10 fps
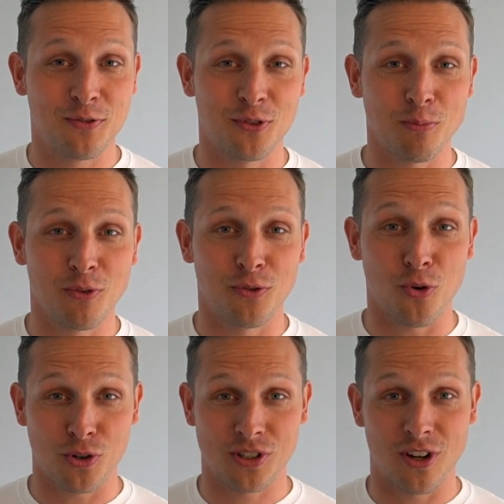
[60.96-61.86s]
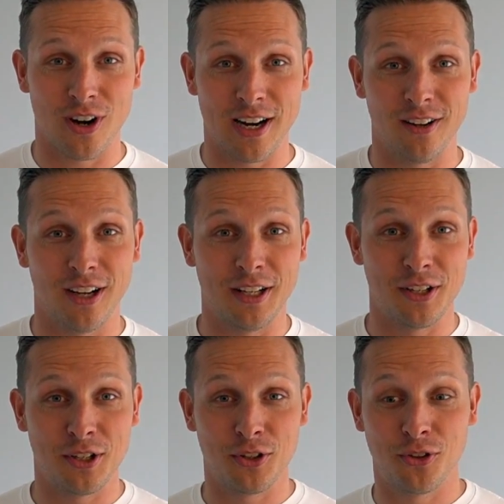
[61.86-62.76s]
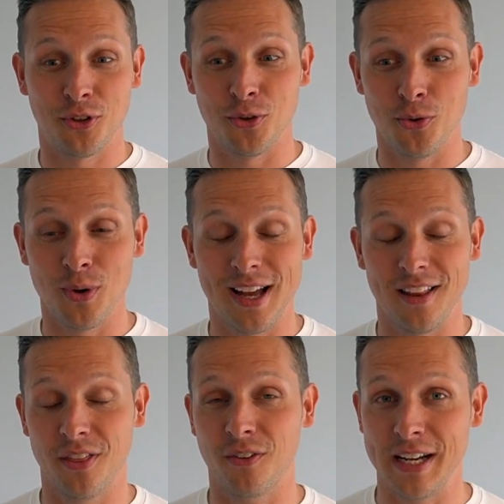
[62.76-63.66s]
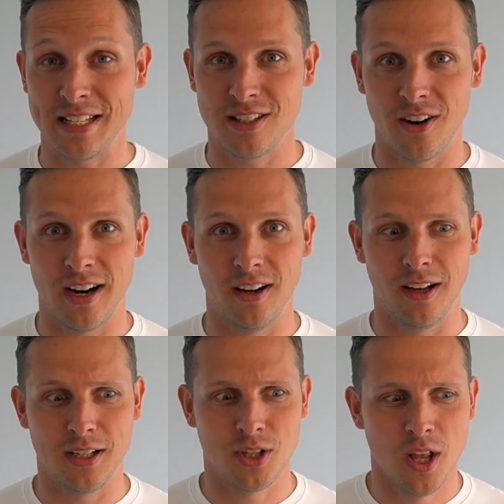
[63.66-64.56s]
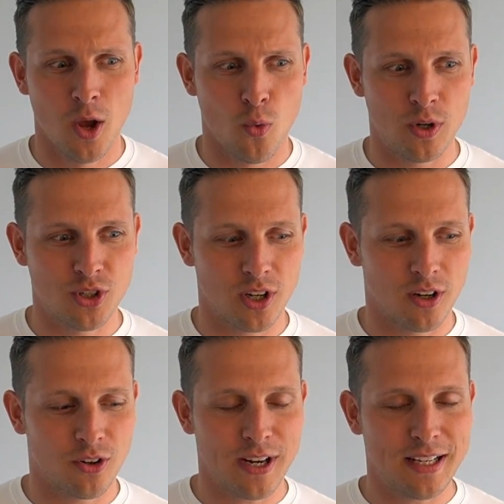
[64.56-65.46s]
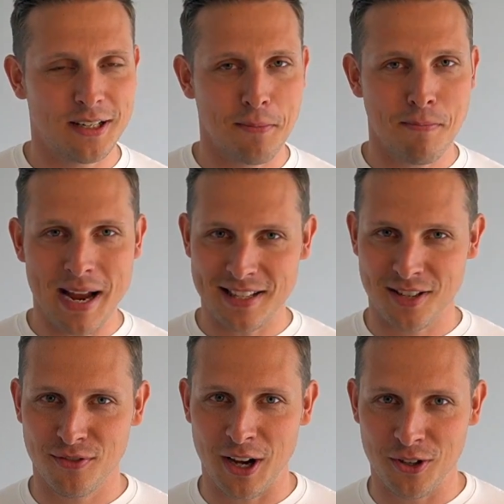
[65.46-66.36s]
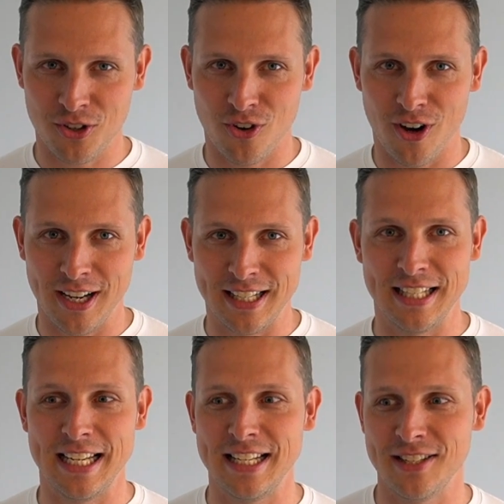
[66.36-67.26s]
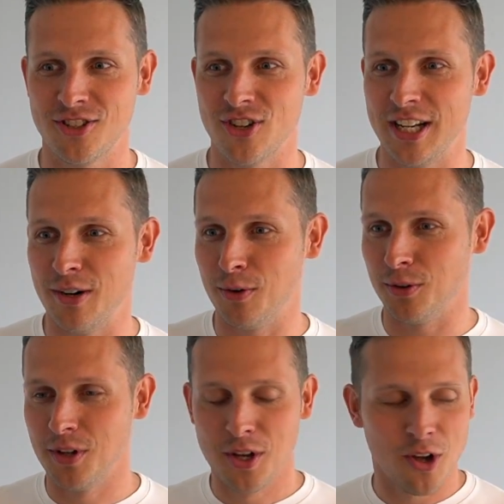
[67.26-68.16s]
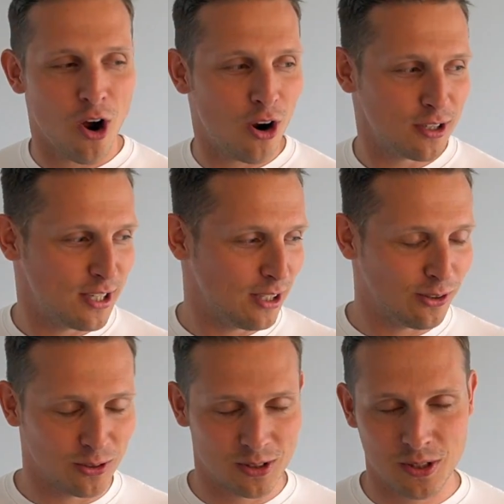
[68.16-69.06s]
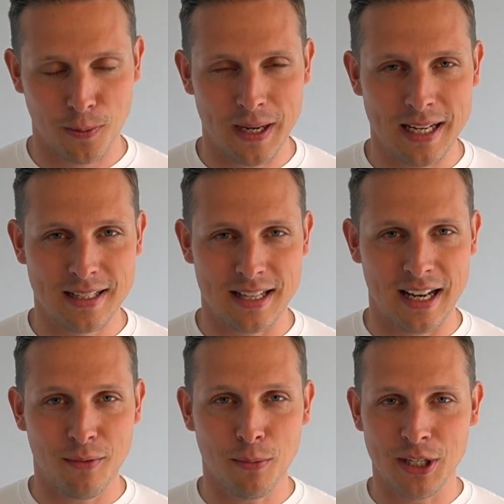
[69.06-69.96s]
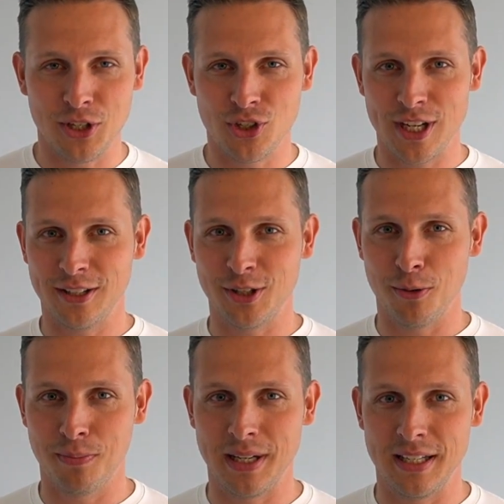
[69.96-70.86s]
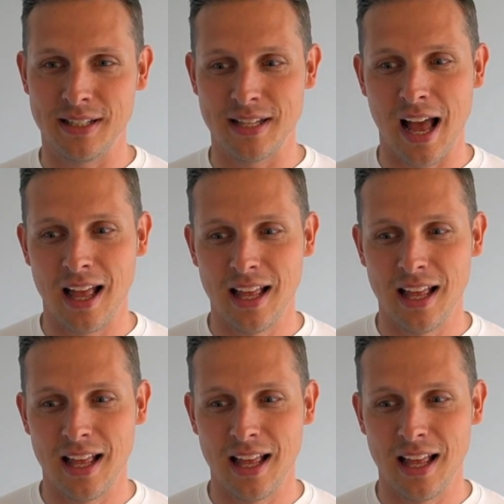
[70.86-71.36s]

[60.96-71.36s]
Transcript: from a 4-star airline to a 3-star airline, which created a massive outcry in the industry. There were articles, tweets, and everybody shared their opinion